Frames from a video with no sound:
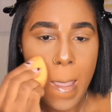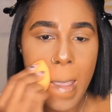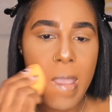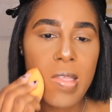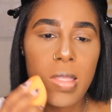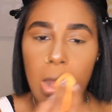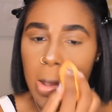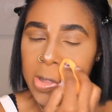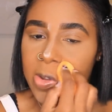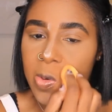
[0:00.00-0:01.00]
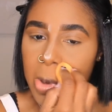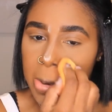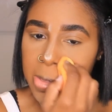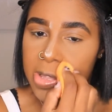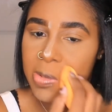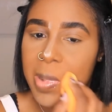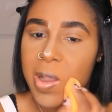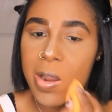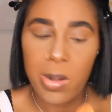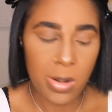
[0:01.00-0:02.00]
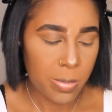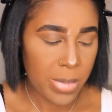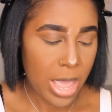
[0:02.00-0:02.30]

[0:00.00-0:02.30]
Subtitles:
And then I also work this powder